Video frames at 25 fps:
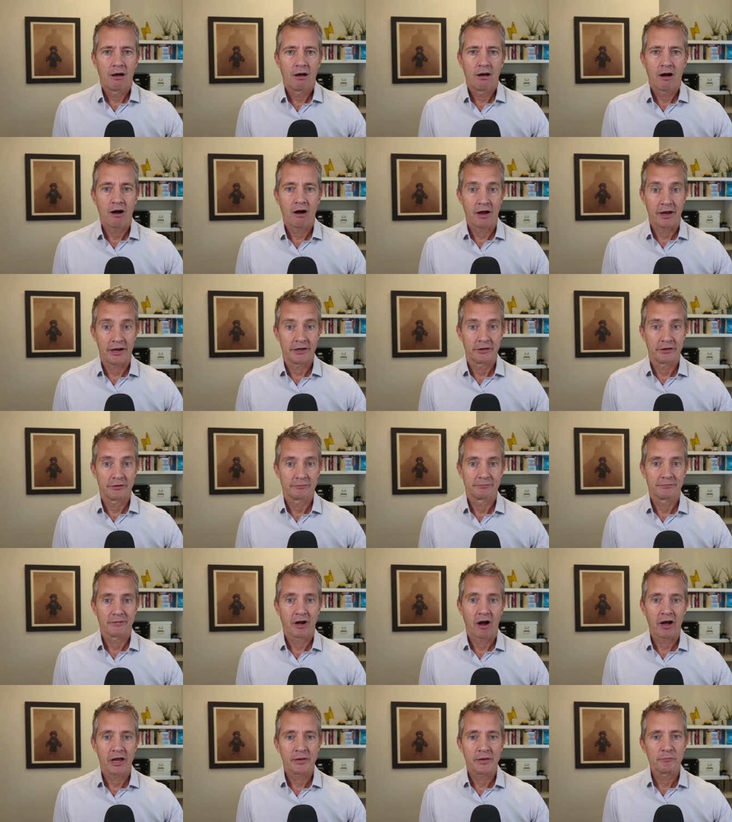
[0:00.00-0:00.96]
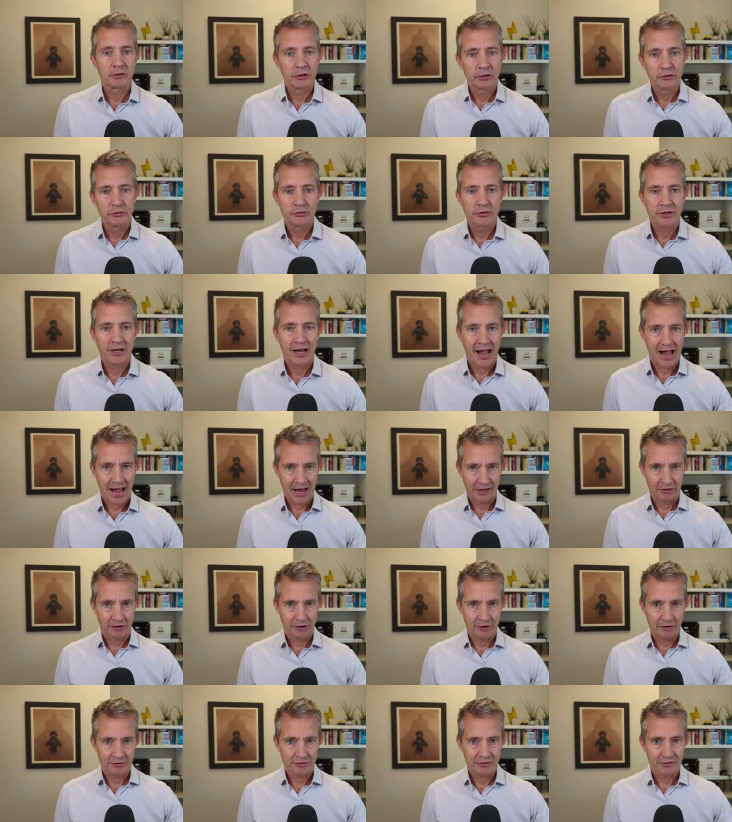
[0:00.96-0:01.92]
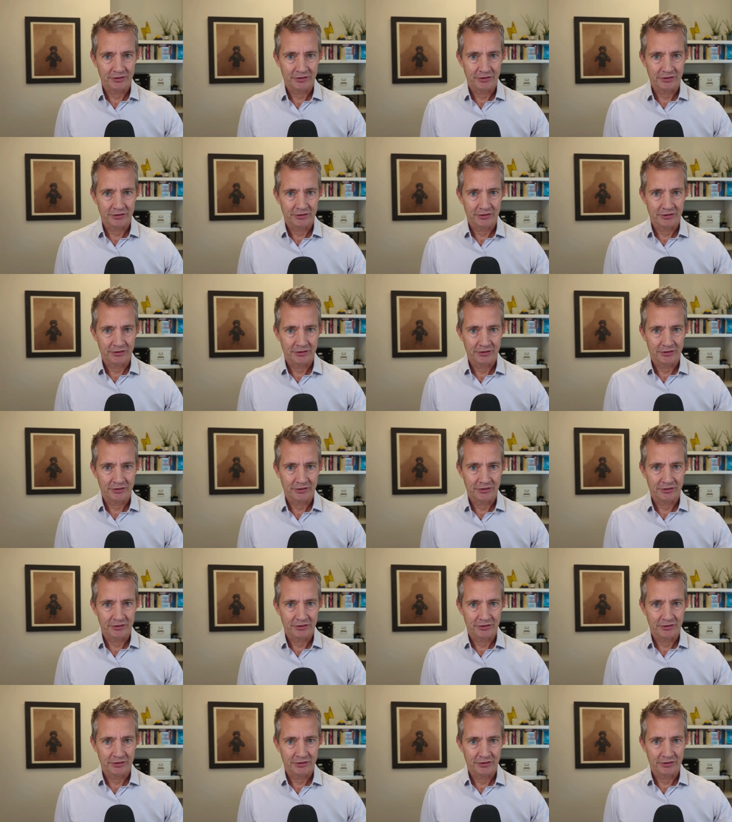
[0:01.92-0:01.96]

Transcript: Hi. I'm Luke Hallard,